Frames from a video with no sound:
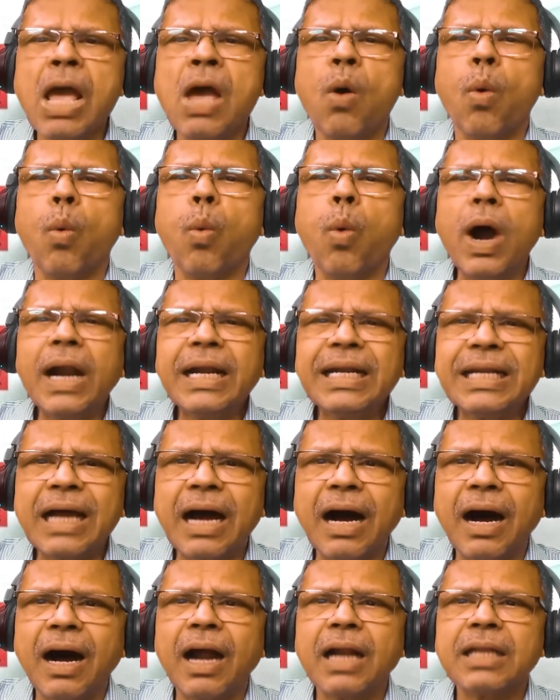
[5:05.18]

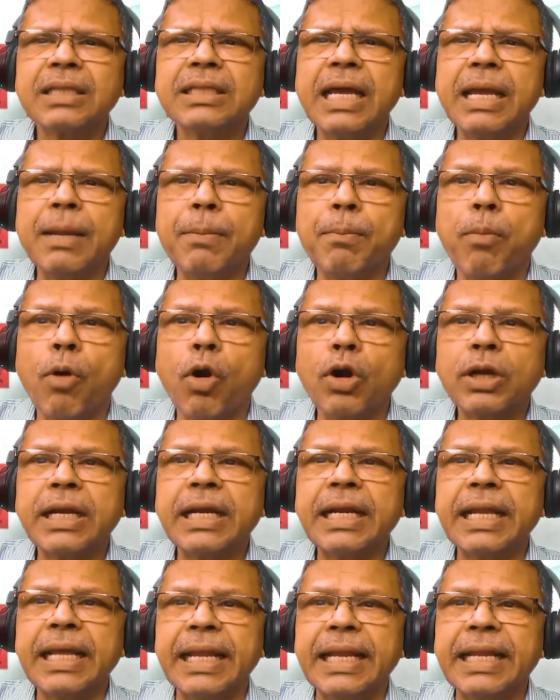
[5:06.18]
What are the
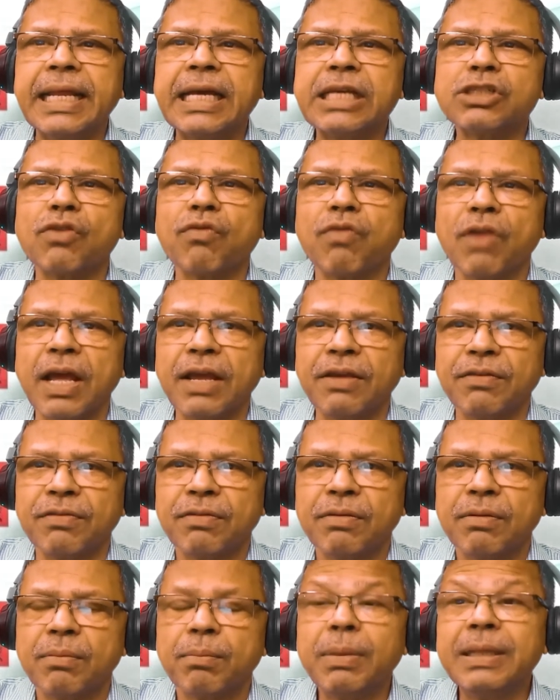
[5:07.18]
important areas of
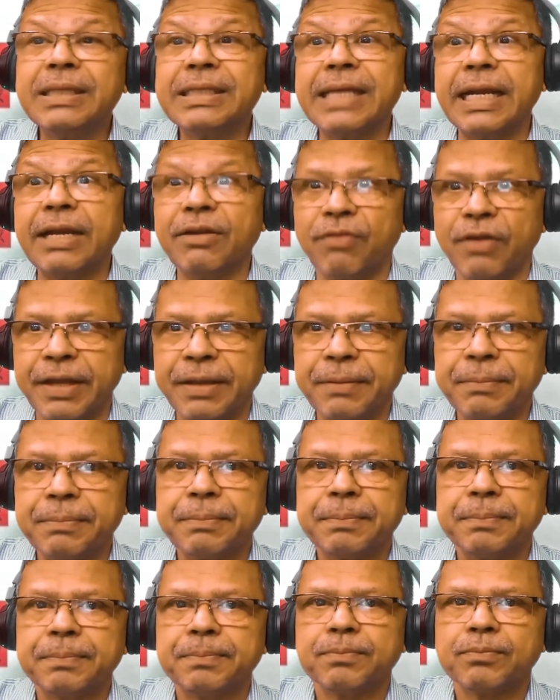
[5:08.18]
life? Please identify.
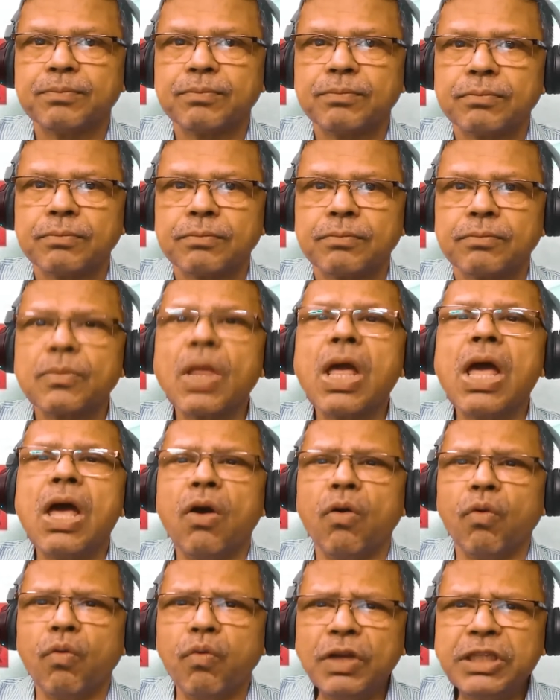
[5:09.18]

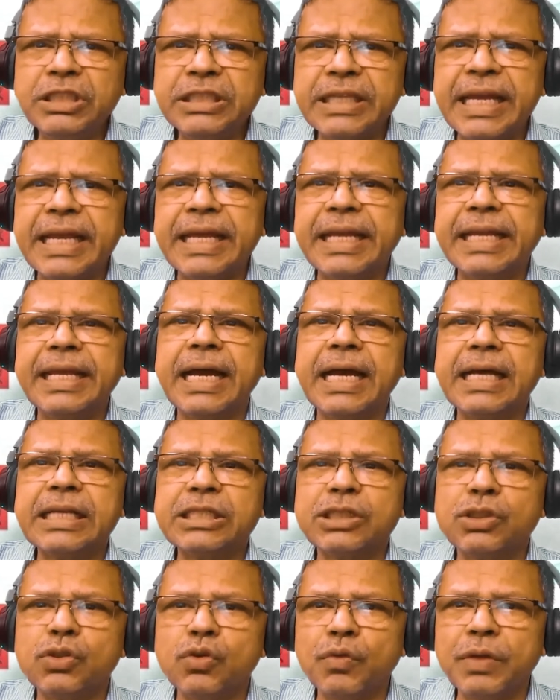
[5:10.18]
Which
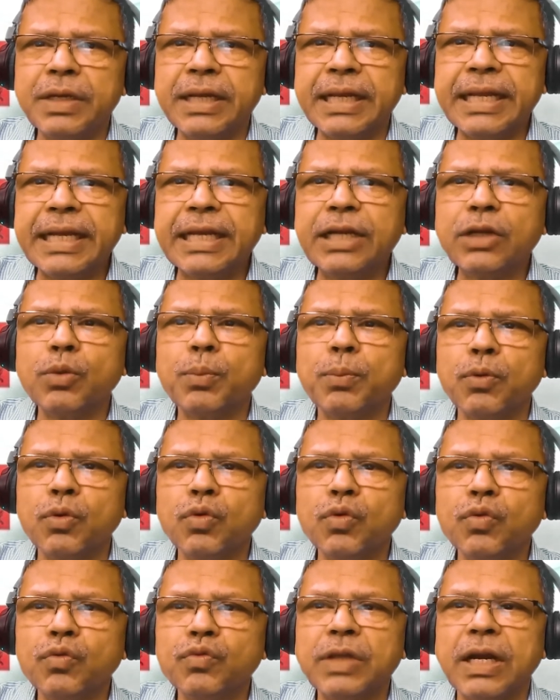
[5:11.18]
areas do we need to
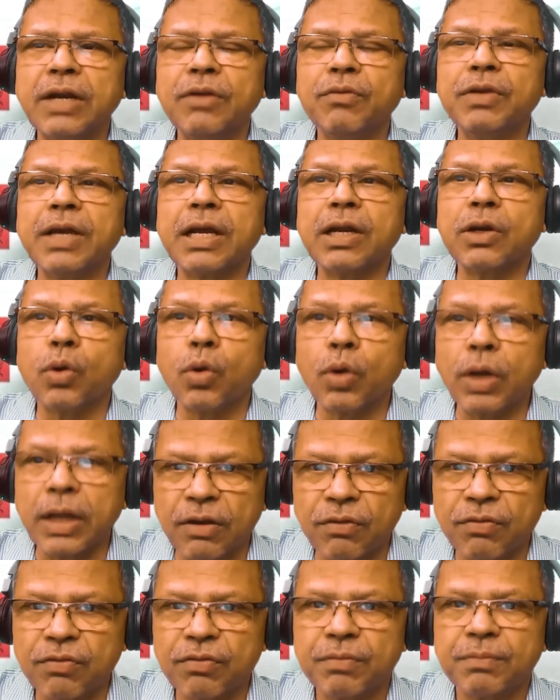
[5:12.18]
prove that we are good
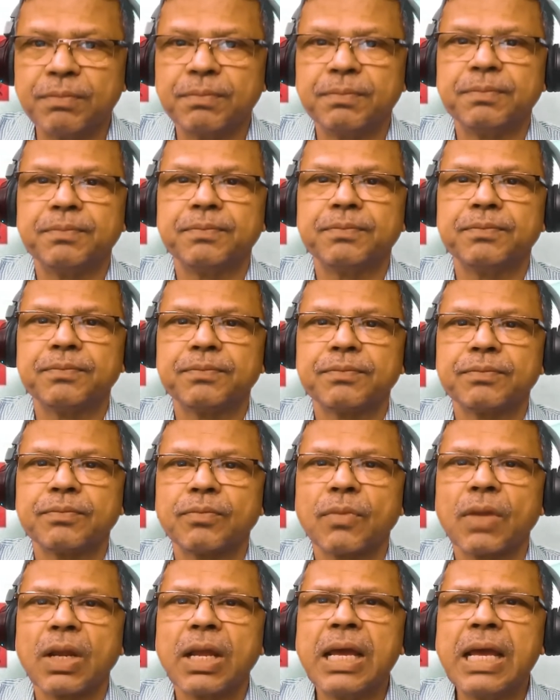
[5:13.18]
enough?
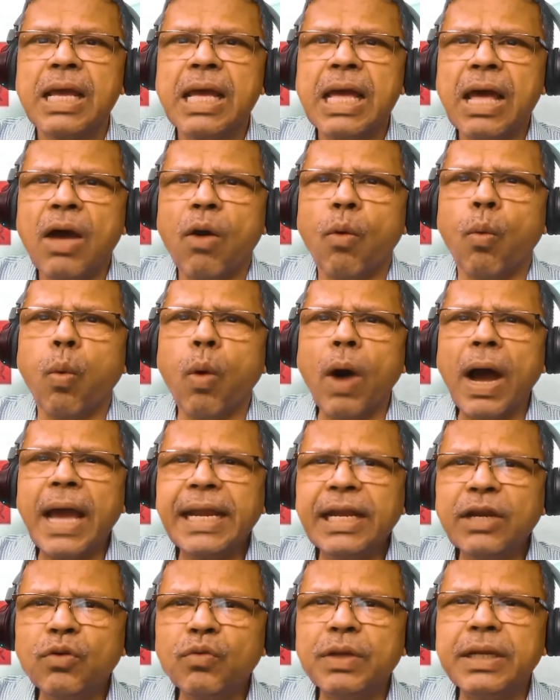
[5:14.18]

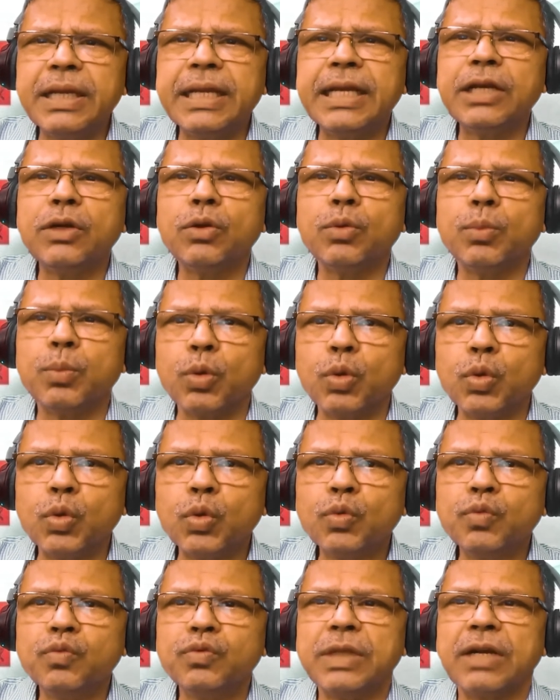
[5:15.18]
Why do we need to
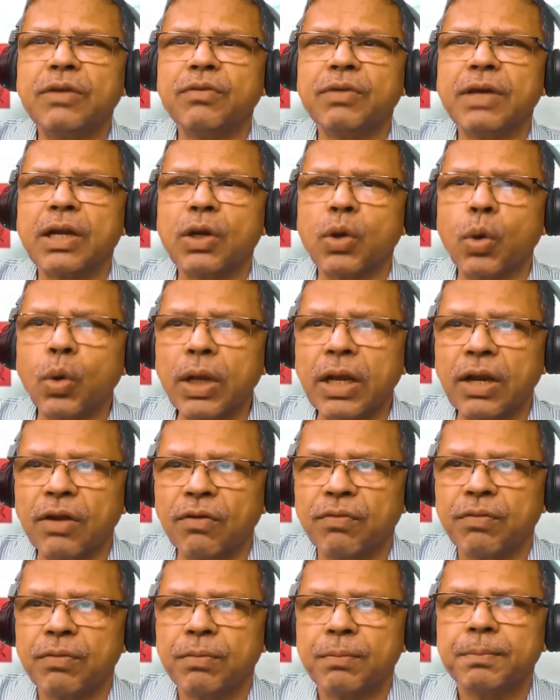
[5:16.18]
prove that we are good
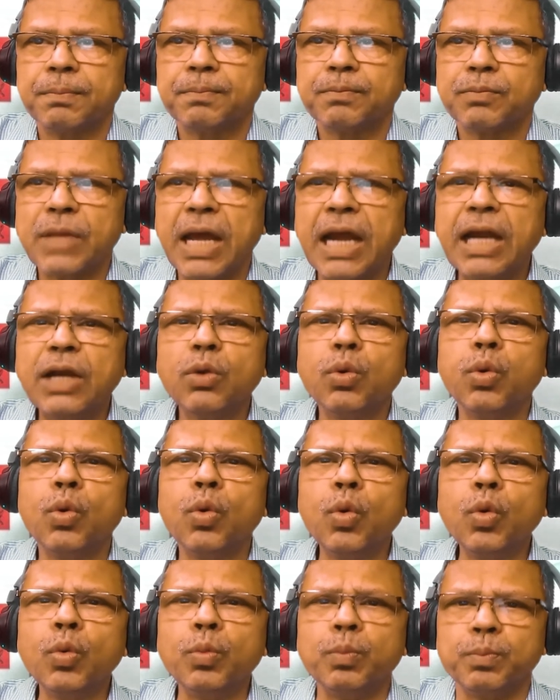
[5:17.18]
enough? And to
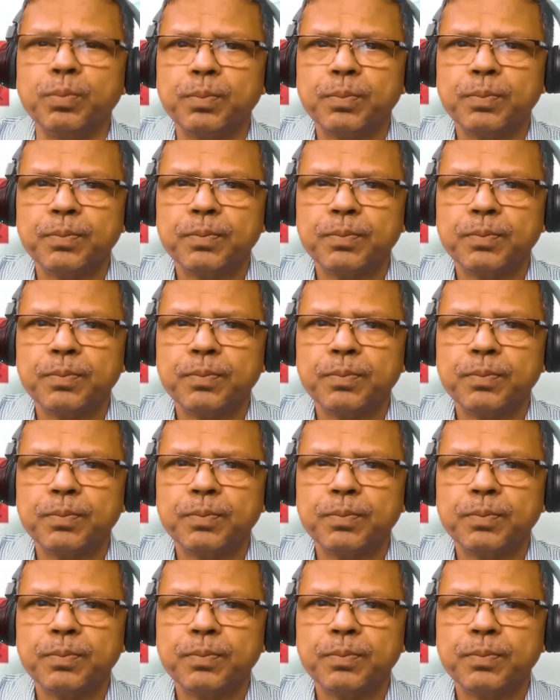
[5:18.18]
whom?